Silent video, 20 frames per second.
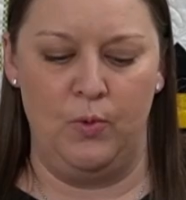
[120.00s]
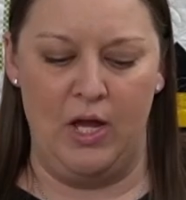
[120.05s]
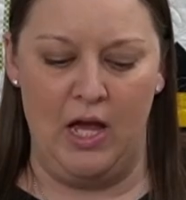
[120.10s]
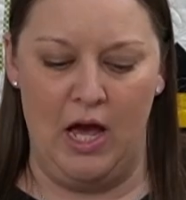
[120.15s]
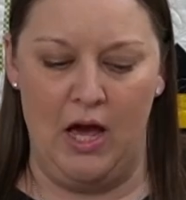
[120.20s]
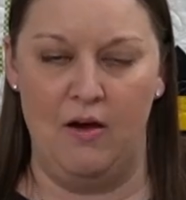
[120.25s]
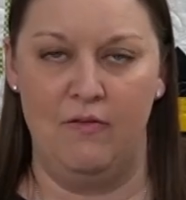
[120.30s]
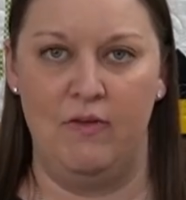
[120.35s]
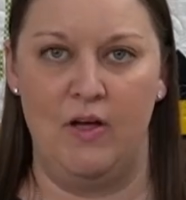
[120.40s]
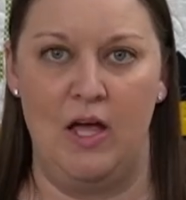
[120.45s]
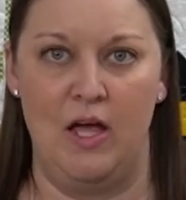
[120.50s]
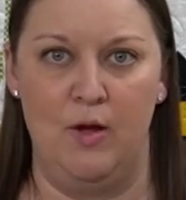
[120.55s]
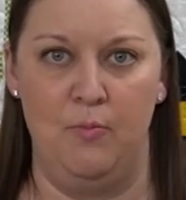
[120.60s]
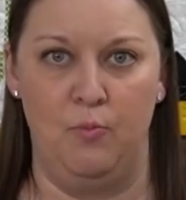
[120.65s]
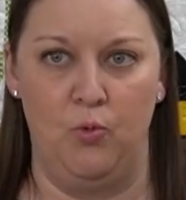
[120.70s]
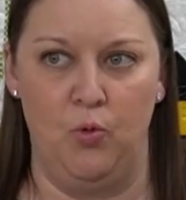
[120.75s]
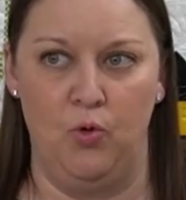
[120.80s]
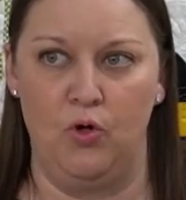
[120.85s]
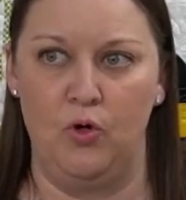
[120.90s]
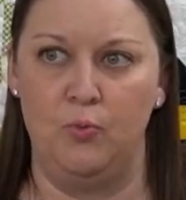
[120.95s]
we have a
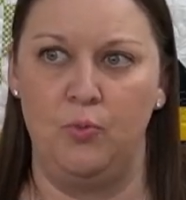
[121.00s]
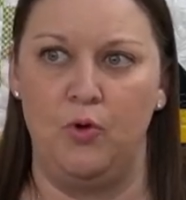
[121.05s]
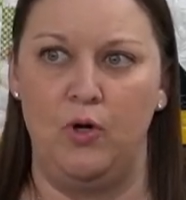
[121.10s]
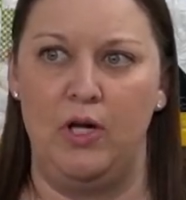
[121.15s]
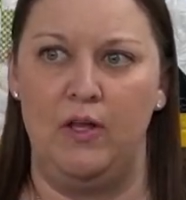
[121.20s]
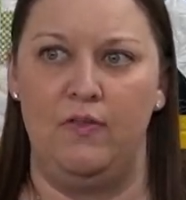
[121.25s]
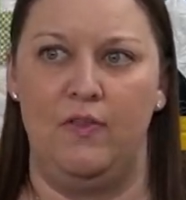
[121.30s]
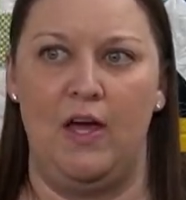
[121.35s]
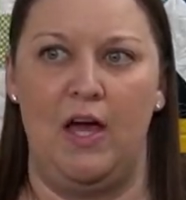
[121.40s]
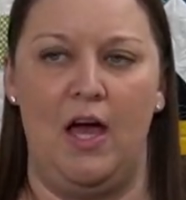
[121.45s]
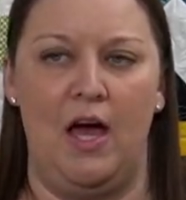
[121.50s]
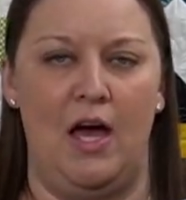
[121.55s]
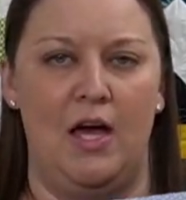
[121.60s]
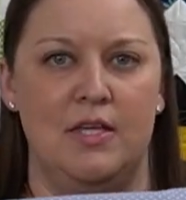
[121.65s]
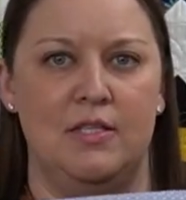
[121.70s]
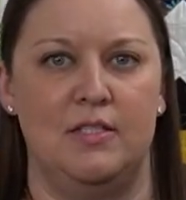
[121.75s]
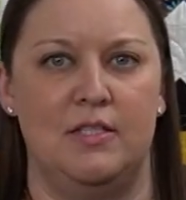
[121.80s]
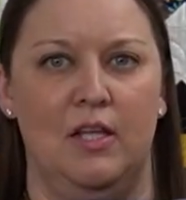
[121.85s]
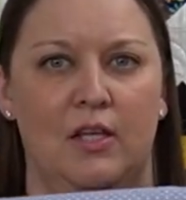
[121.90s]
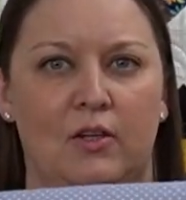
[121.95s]
border print that
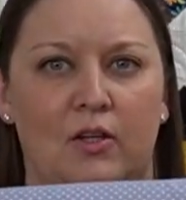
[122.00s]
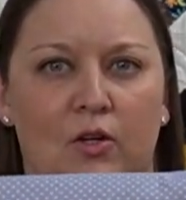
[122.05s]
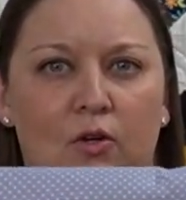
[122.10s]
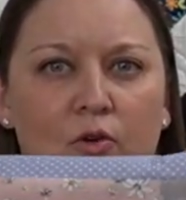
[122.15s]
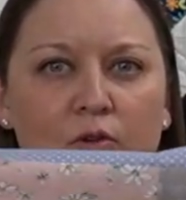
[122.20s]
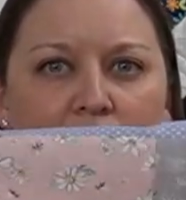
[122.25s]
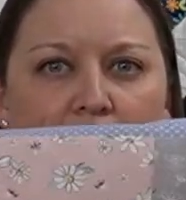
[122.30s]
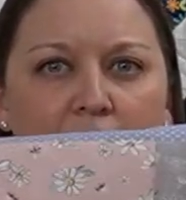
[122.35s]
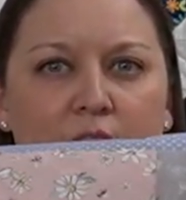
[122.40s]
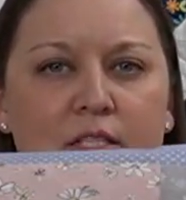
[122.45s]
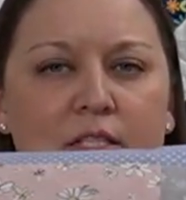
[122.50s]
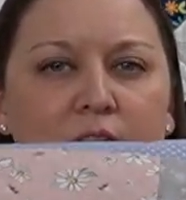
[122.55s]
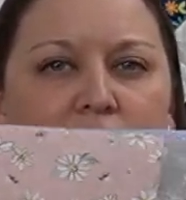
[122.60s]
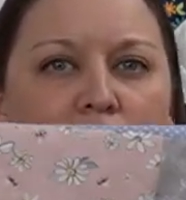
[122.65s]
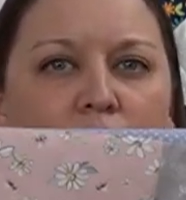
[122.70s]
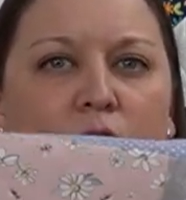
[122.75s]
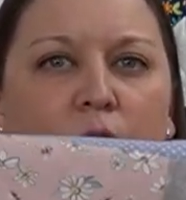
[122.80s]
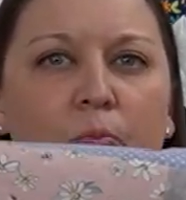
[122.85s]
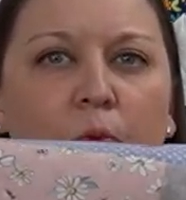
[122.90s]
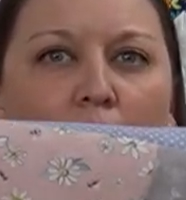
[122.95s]
has the little daisies
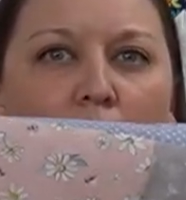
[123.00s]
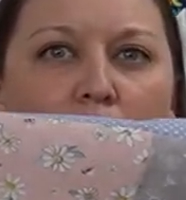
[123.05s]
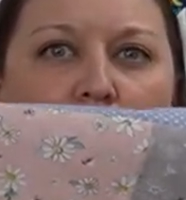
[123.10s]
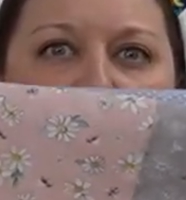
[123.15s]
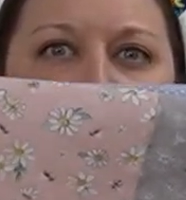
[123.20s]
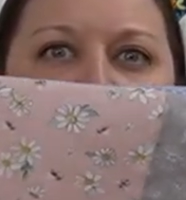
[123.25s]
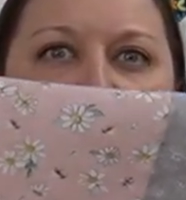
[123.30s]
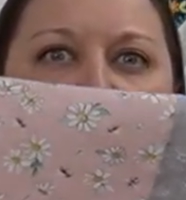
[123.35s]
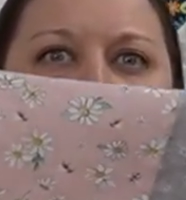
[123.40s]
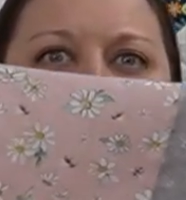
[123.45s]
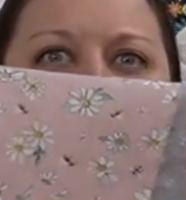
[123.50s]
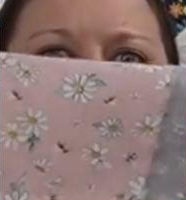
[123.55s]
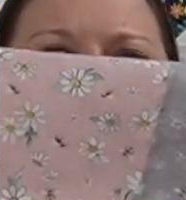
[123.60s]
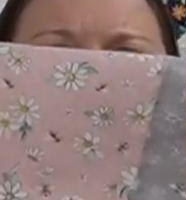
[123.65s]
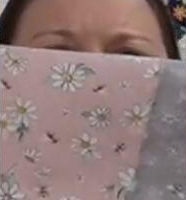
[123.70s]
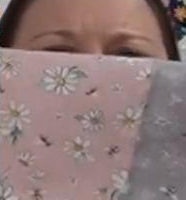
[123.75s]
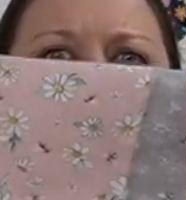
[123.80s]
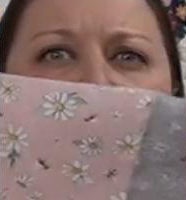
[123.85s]
on the bottom of it.